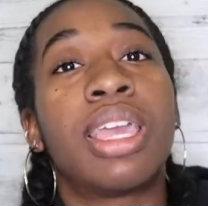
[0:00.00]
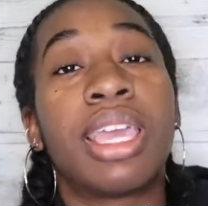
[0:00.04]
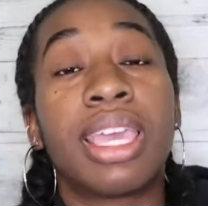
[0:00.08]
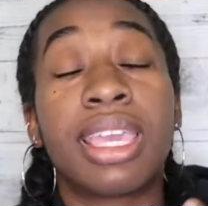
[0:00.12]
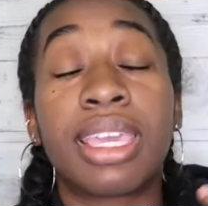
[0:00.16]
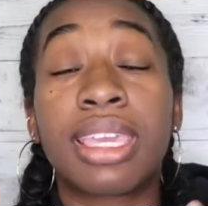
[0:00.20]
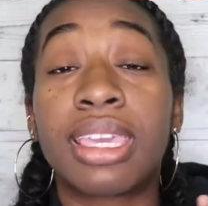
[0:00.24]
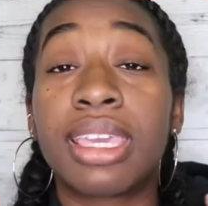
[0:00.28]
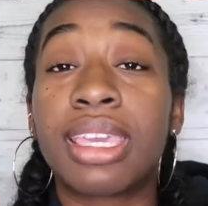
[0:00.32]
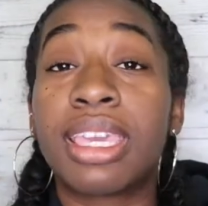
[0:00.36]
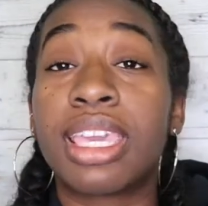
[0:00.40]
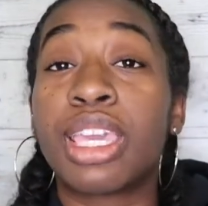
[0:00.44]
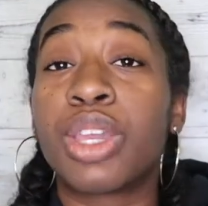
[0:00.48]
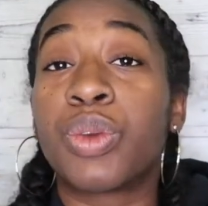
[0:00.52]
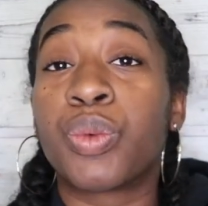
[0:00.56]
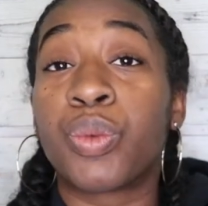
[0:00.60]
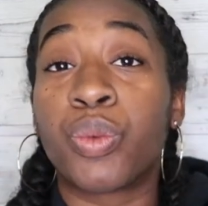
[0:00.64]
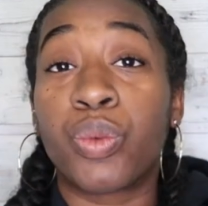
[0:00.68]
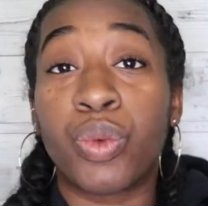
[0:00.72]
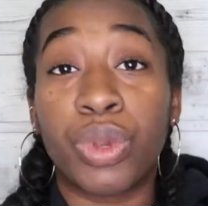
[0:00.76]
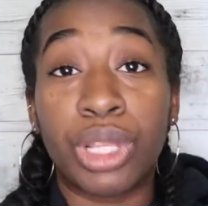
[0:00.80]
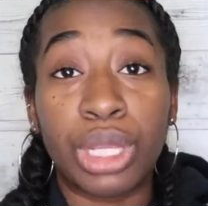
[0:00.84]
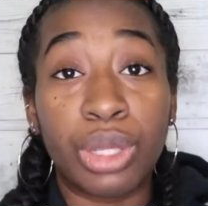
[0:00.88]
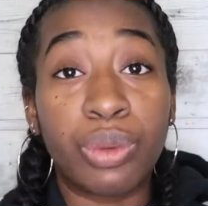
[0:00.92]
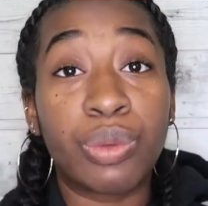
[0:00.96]
it can get
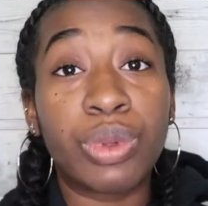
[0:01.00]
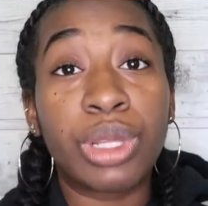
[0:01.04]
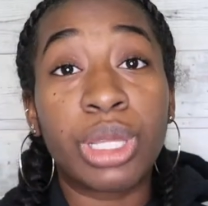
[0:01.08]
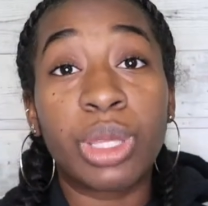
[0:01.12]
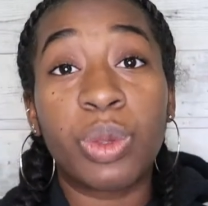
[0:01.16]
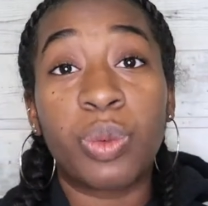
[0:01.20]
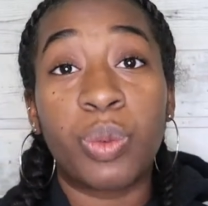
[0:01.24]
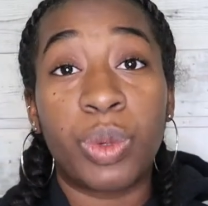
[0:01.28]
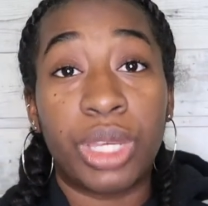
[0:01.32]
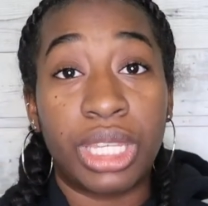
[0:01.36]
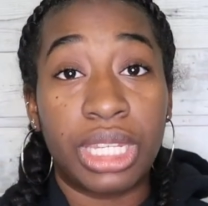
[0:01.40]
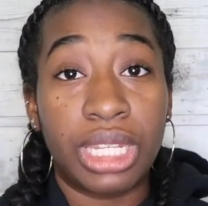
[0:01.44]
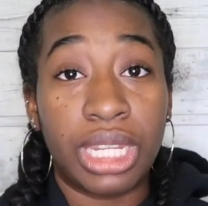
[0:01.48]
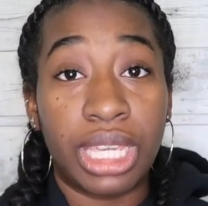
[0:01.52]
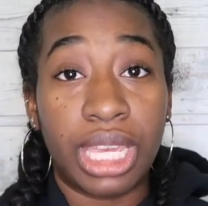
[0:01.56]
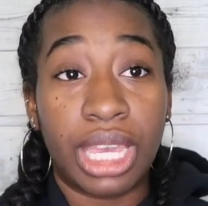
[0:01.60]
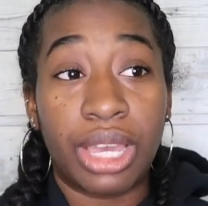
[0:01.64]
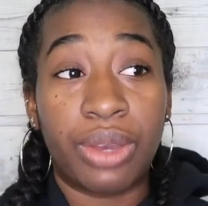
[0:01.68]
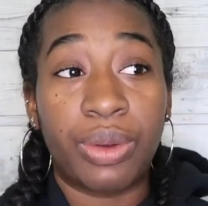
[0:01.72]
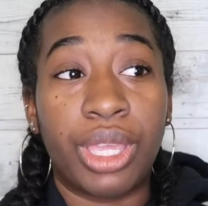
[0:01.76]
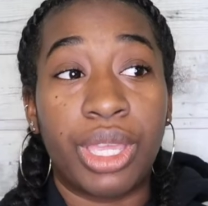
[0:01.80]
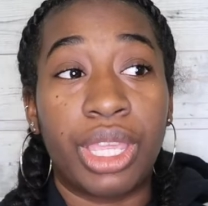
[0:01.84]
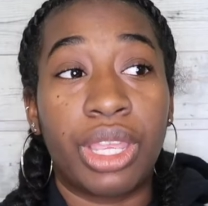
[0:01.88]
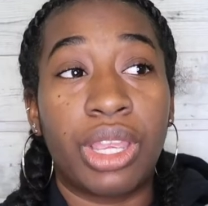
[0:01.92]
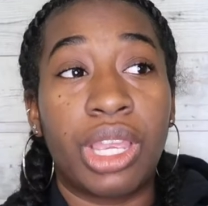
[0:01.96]
really, really windy
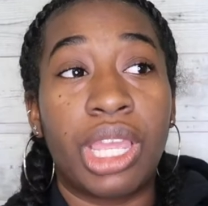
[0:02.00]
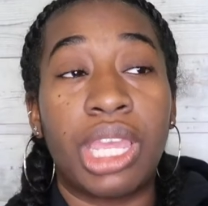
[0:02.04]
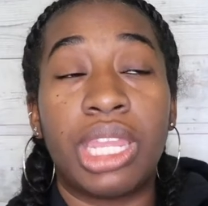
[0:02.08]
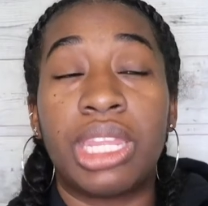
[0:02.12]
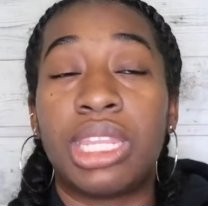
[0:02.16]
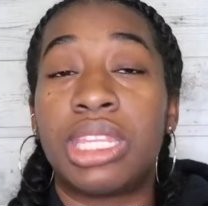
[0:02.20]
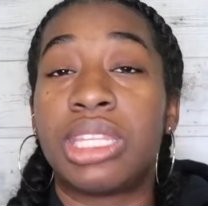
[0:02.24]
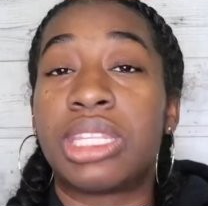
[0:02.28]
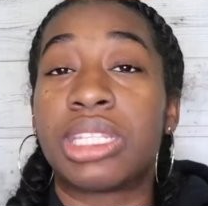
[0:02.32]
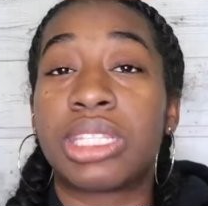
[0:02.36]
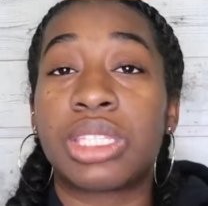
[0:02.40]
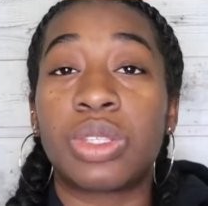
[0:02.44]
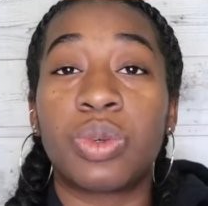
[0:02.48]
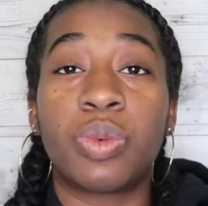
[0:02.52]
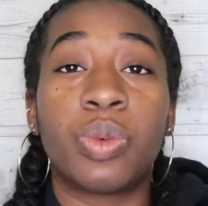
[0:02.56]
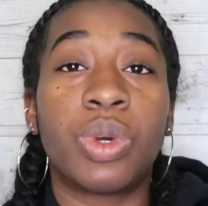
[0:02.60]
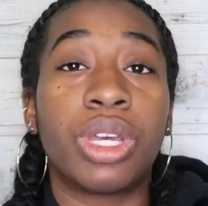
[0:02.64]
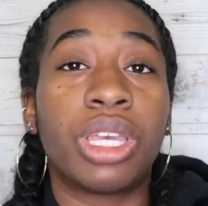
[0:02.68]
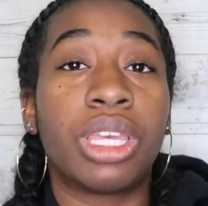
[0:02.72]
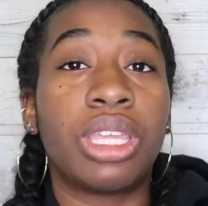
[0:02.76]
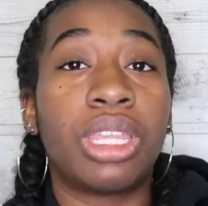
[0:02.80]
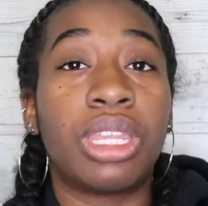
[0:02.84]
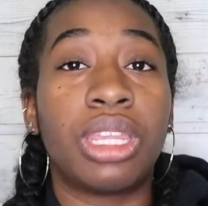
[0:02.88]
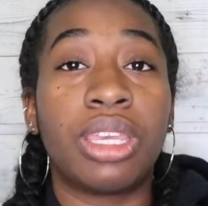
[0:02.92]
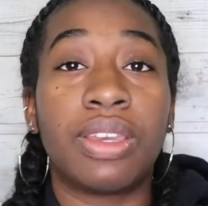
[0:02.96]
here and he doesn't
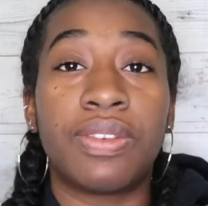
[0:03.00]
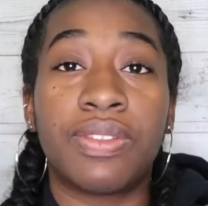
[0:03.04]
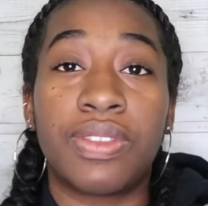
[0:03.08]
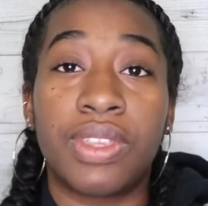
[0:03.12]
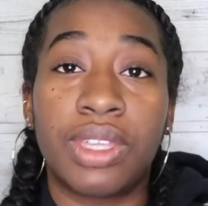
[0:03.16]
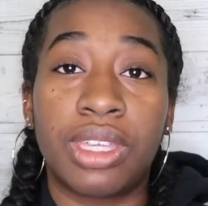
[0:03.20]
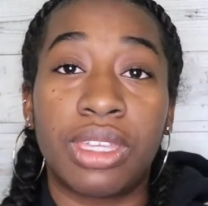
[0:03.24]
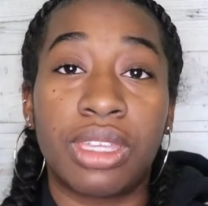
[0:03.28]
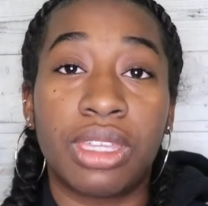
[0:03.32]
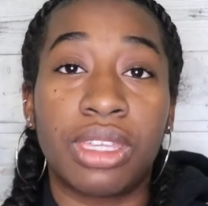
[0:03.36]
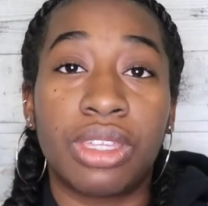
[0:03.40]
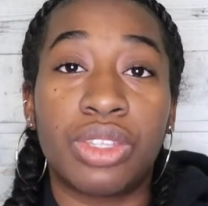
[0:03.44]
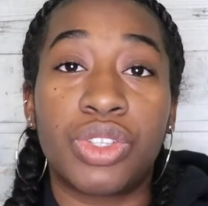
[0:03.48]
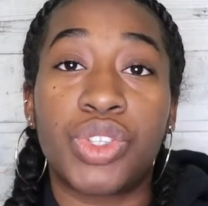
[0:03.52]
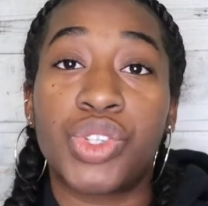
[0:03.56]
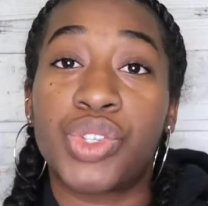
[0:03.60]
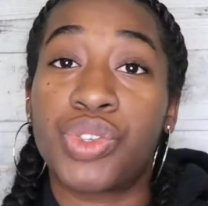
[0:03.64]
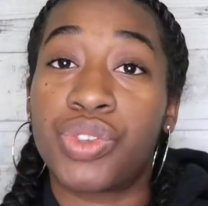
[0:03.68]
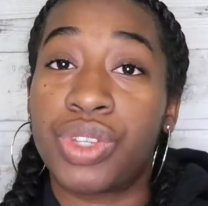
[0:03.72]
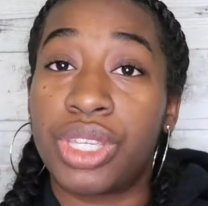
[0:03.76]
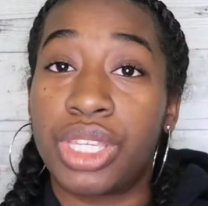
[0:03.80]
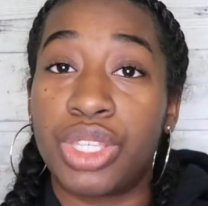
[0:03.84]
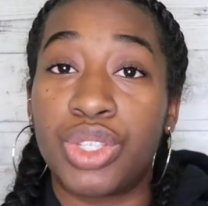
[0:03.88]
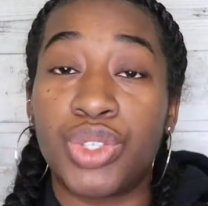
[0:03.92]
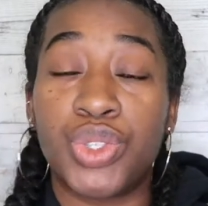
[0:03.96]
want any of the
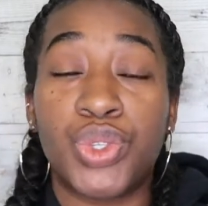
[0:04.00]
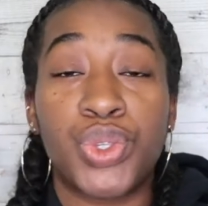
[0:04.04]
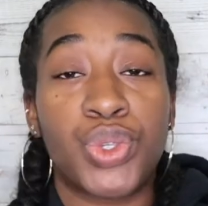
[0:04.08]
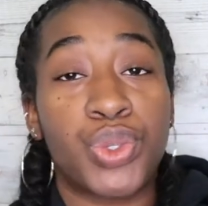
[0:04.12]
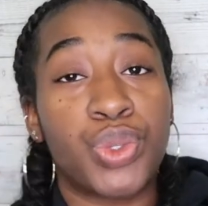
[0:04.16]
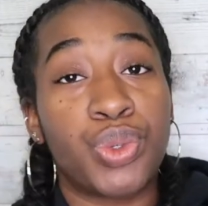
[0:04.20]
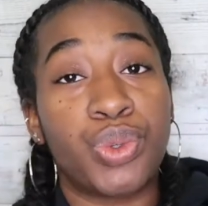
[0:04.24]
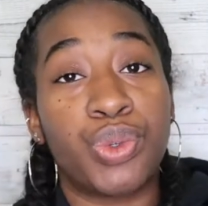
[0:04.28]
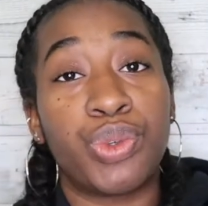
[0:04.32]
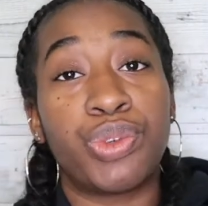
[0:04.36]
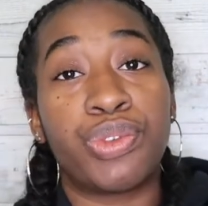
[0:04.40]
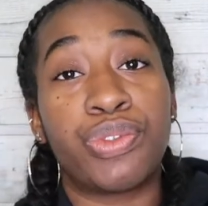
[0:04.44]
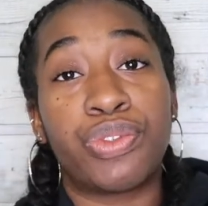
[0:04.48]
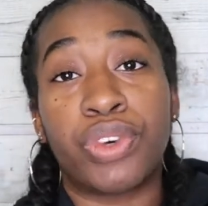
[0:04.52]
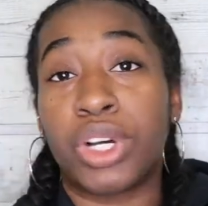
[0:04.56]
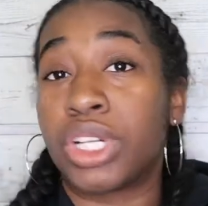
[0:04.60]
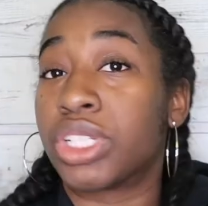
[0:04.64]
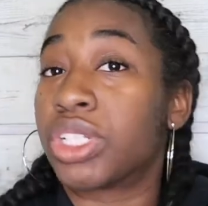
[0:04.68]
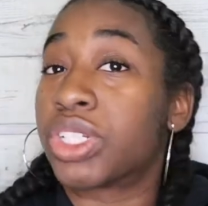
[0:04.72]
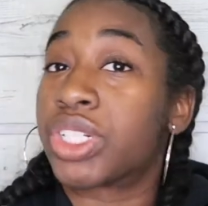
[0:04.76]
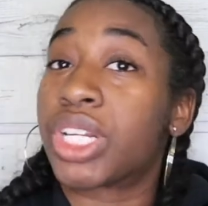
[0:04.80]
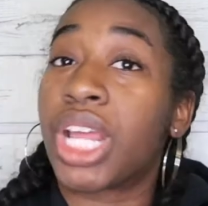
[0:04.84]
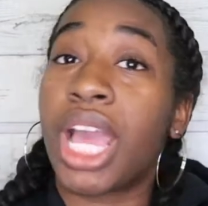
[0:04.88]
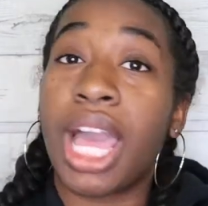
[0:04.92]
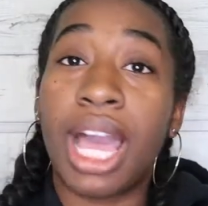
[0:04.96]
trees to
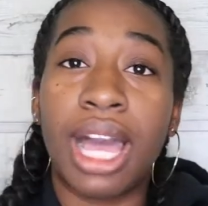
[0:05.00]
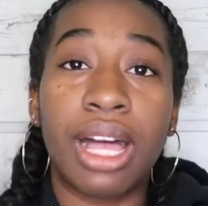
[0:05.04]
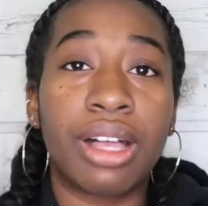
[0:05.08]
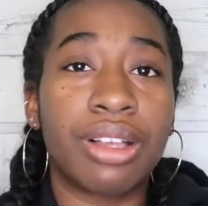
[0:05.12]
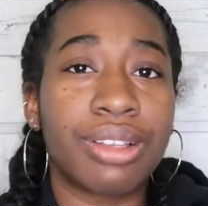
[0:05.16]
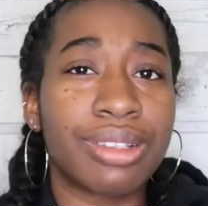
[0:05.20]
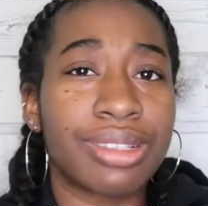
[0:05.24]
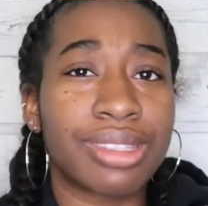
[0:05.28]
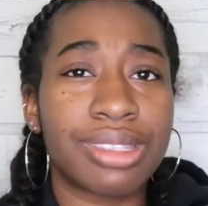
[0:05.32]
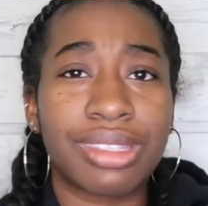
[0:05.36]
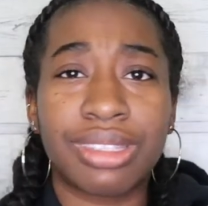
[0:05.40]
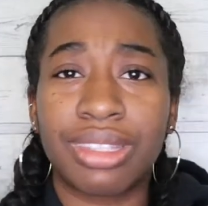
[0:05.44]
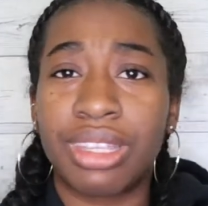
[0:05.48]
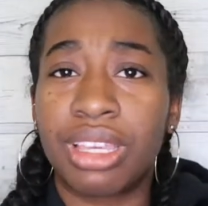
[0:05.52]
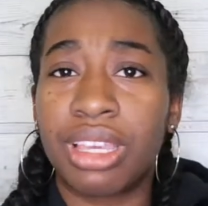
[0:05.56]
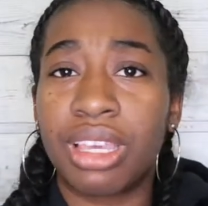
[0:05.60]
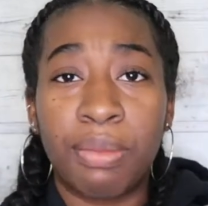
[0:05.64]
fall on our house.